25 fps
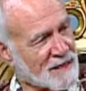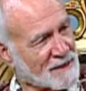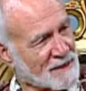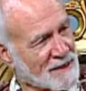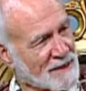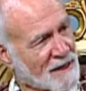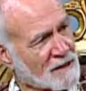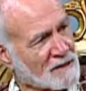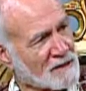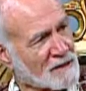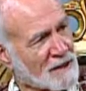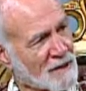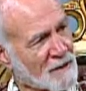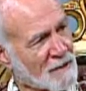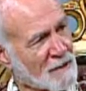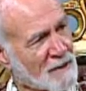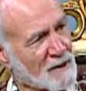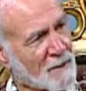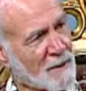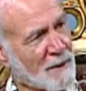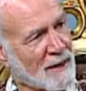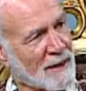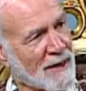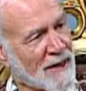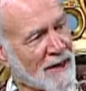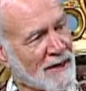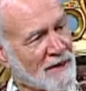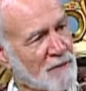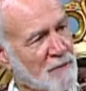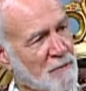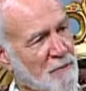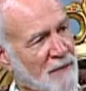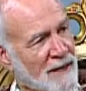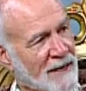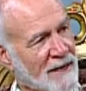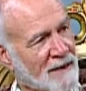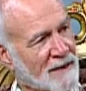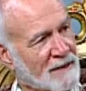And tell us a little bit about how you
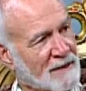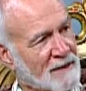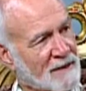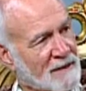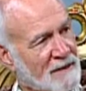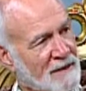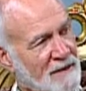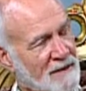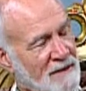plan to,